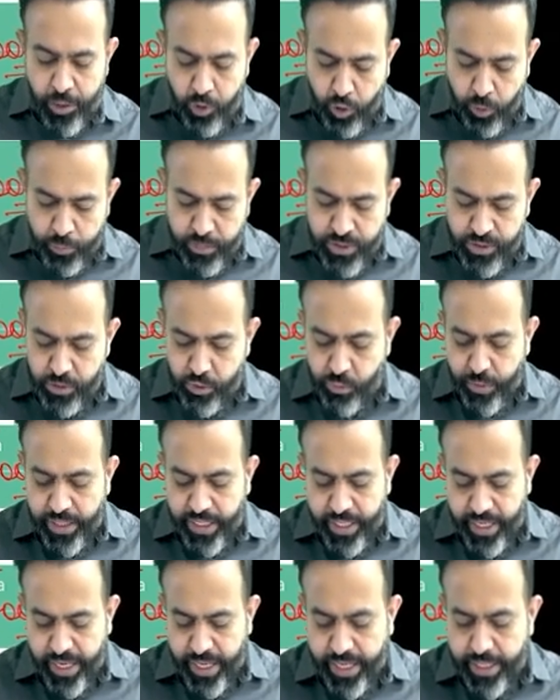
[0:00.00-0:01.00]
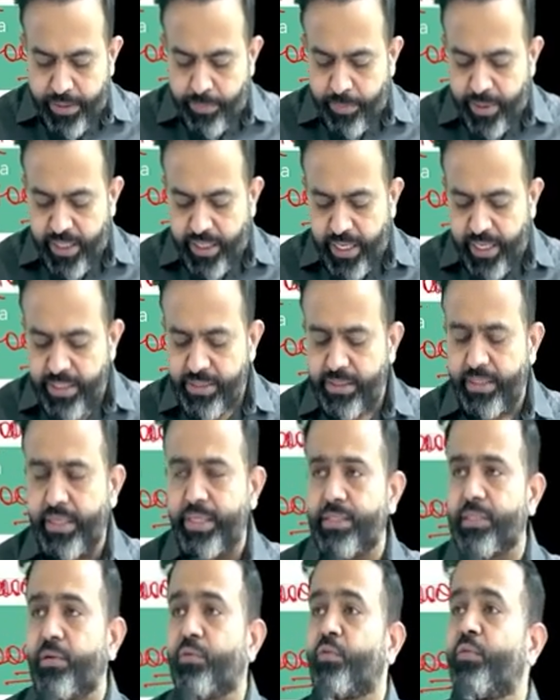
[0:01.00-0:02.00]
of this 20 lakh, but guys, there
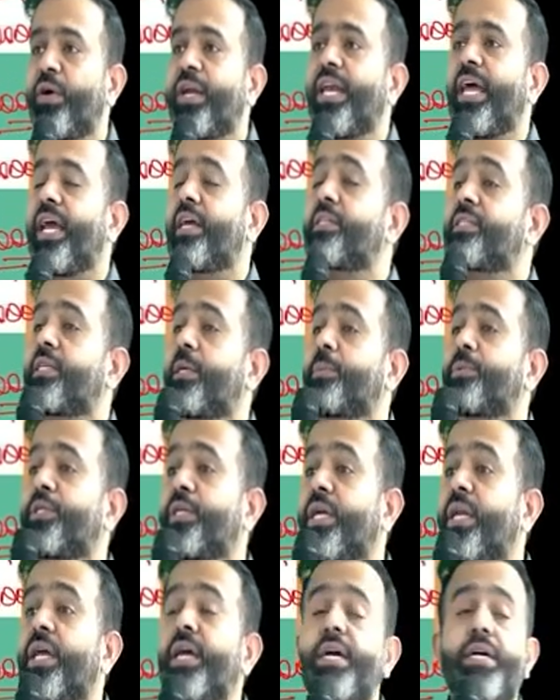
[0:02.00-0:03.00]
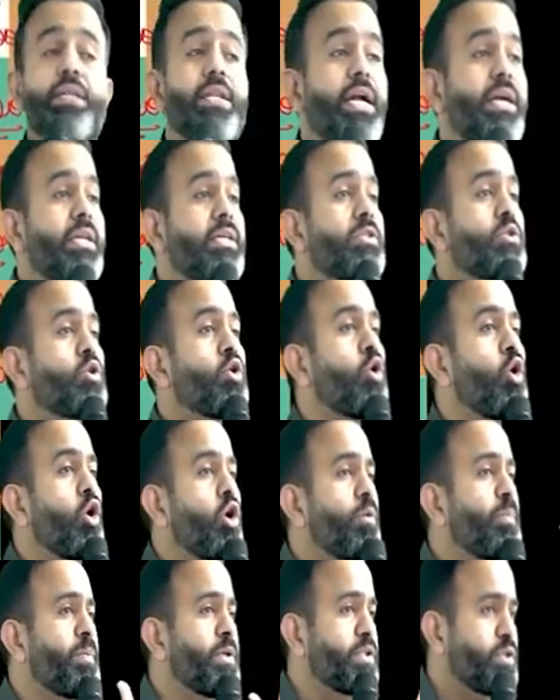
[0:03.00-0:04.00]
is a one exception, that is
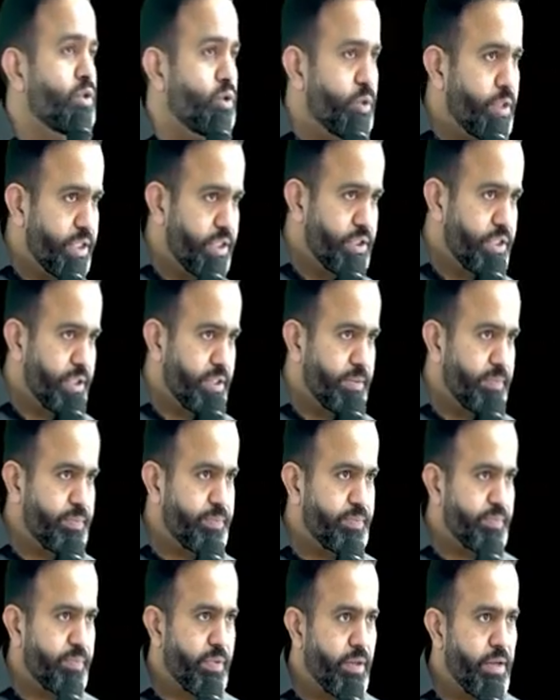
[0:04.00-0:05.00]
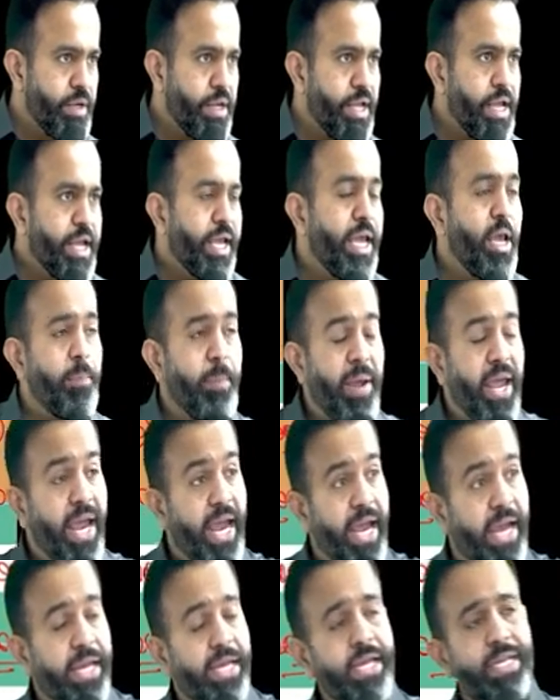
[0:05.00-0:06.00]
corpus donation. If
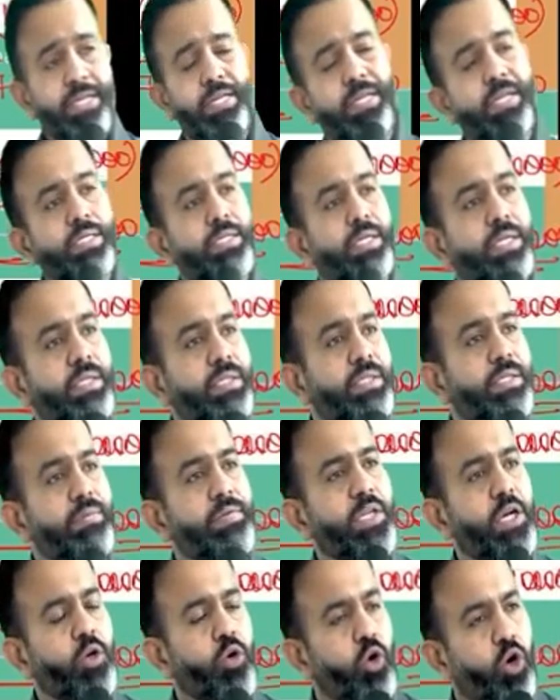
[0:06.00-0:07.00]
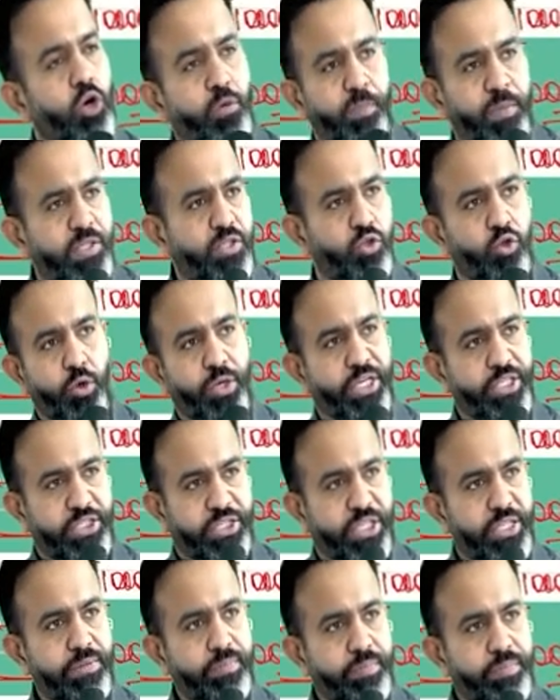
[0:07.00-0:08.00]
any trust received the corpus
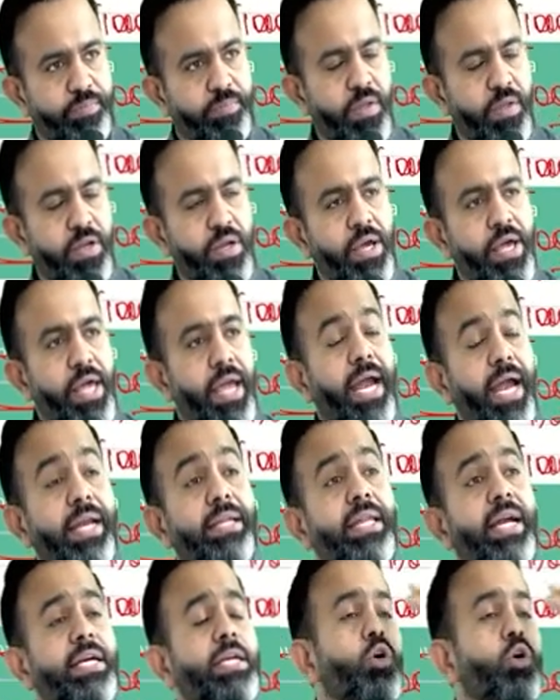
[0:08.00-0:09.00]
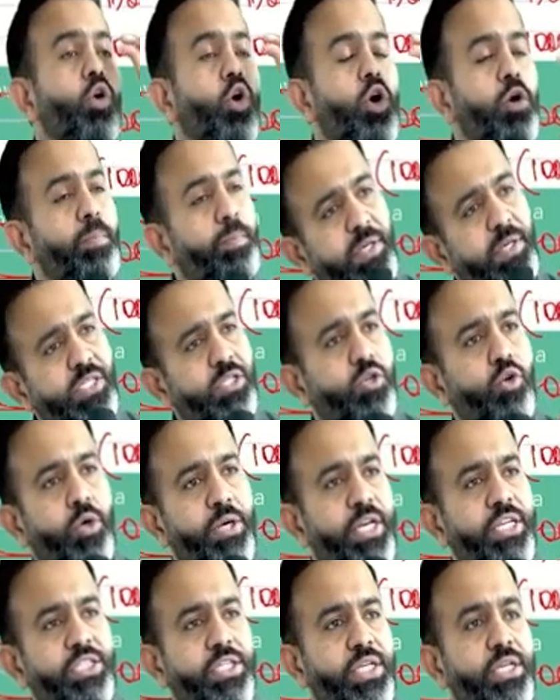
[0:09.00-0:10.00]
donation, and that corpus
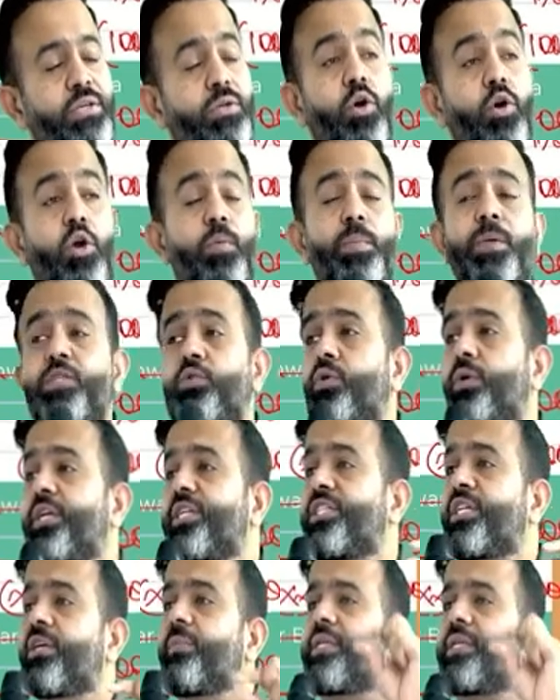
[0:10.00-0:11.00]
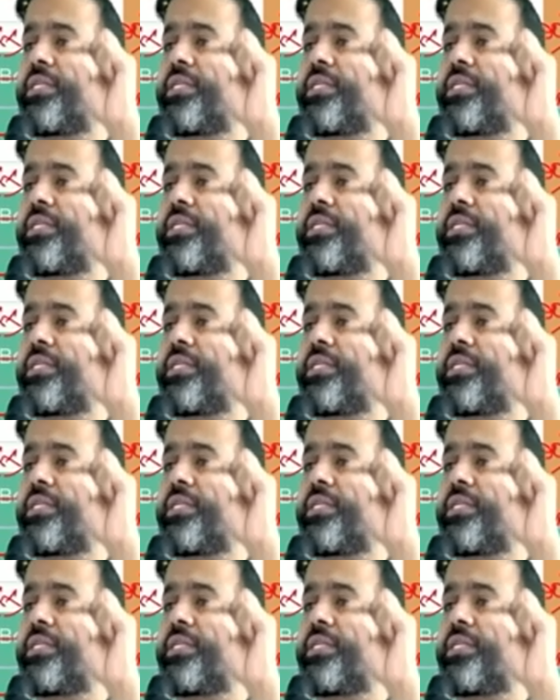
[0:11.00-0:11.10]
donation means